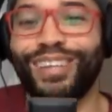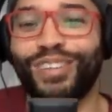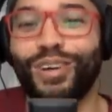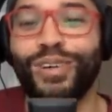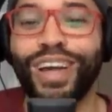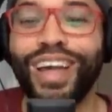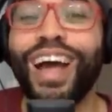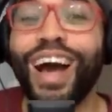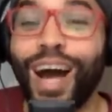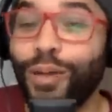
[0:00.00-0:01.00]
so
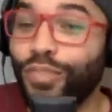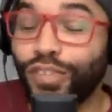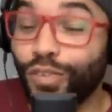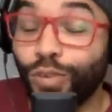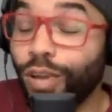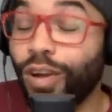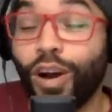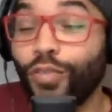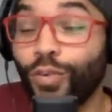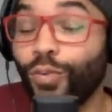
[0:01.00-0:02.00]
I'm just going
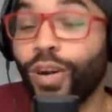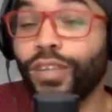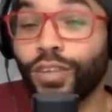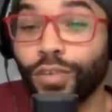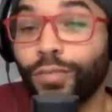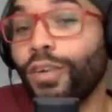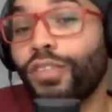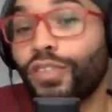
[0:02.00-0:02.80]
off of what the universe is